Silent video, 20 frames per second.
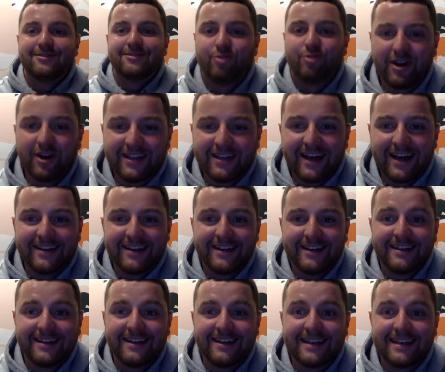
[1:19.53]
Right then,
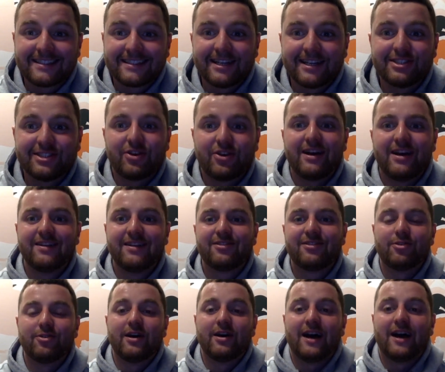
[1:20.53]
let's get straight
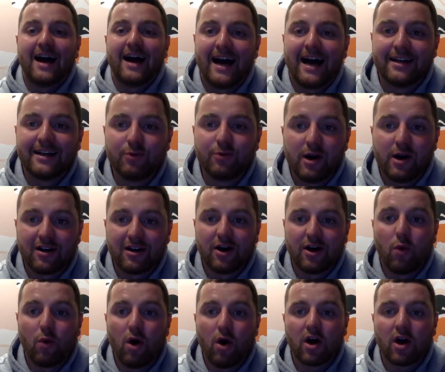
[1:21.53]
into it. And we're going
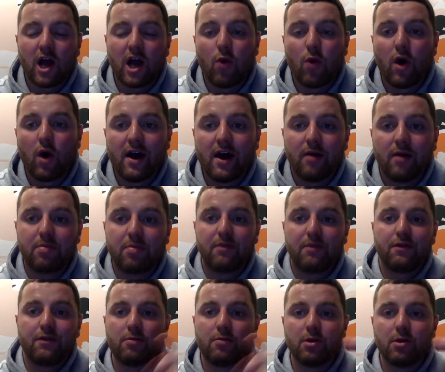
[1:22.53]
to work our way up
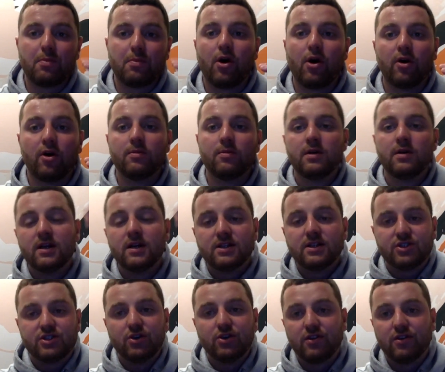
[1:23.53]
from the bottom
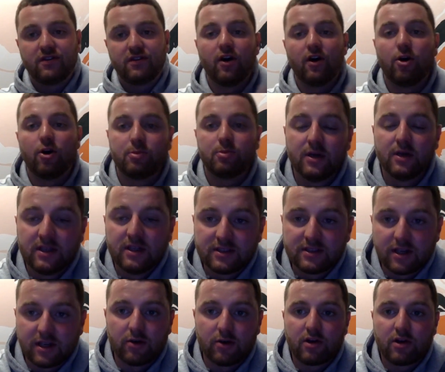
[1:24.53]
to the top
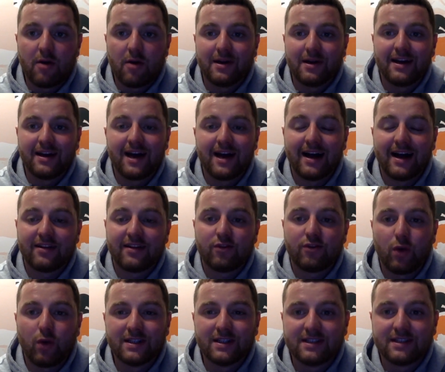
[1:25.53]
so coming in at
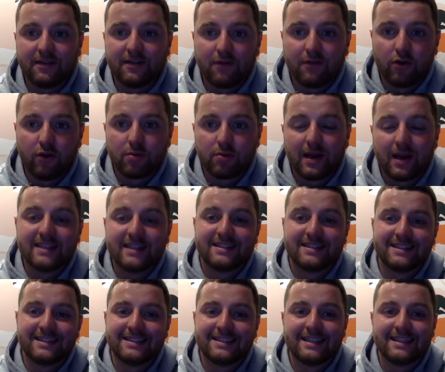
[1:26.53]
24th place
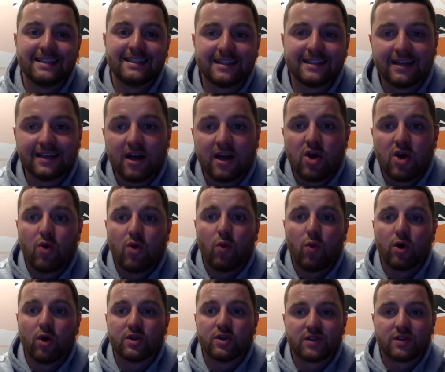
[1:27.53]
this season
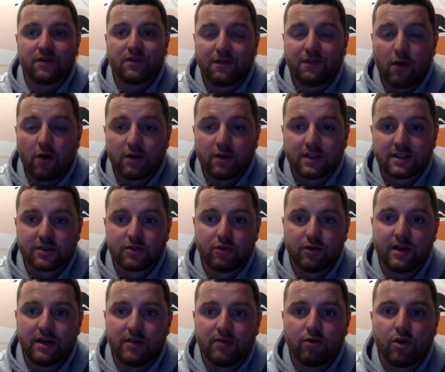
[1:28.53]
was Forest
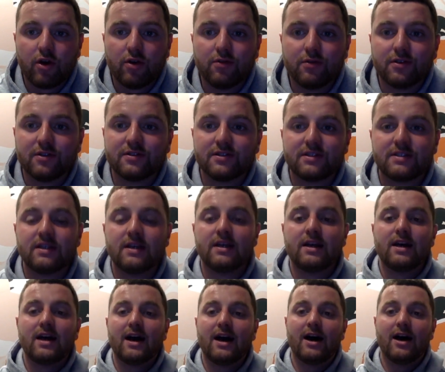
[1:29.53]
Green Rovers.
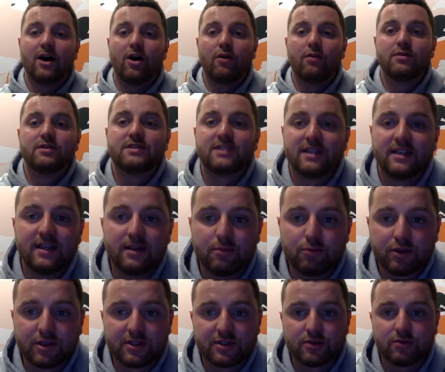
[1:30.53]
Uh, obviously,
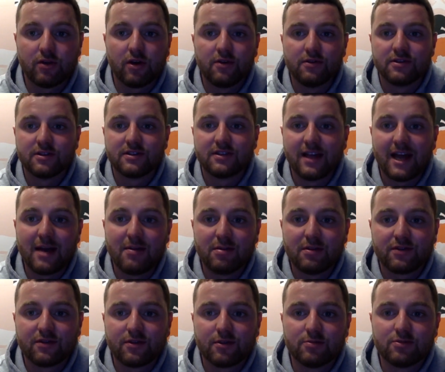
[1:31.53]
Bristol Rovers,
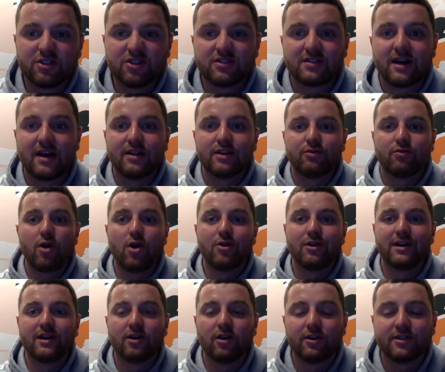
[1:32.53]
neighbours from just down the road
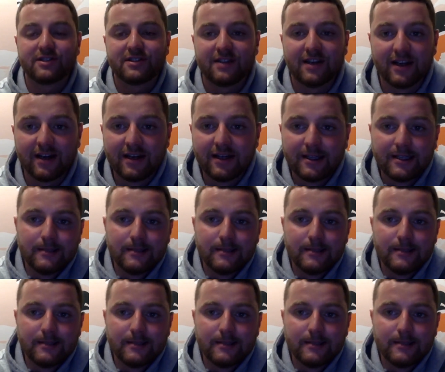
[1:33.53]
in Gloucester.